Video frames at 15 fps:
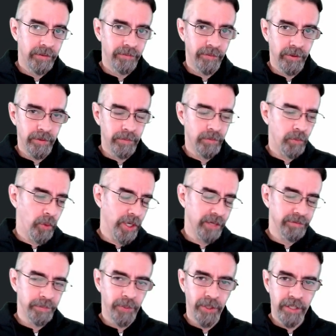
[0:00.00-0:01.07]
from
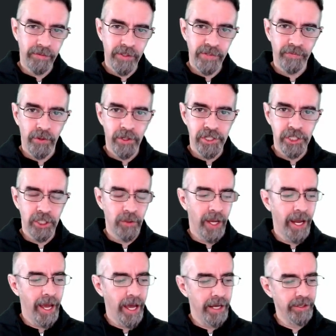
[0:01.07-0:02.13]
whatever previous version you
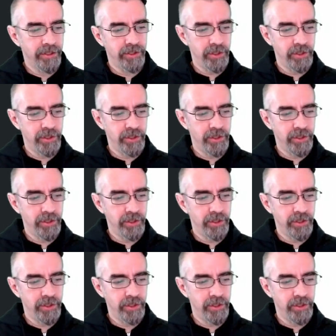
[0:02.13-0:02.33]
had